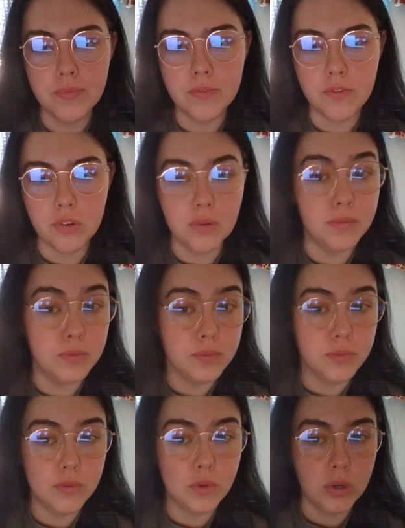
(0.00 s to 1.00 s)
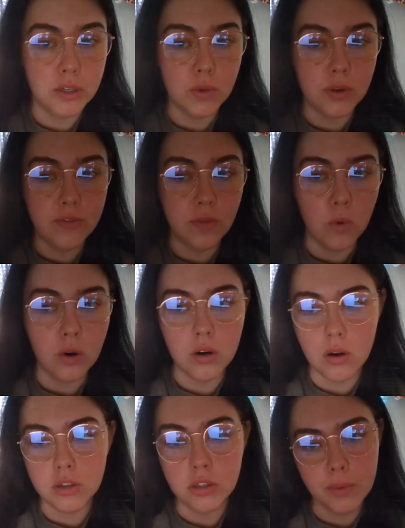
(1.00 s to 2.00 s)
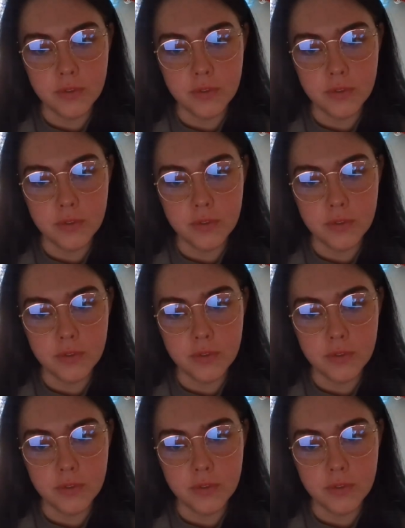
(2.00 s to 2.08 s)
from October of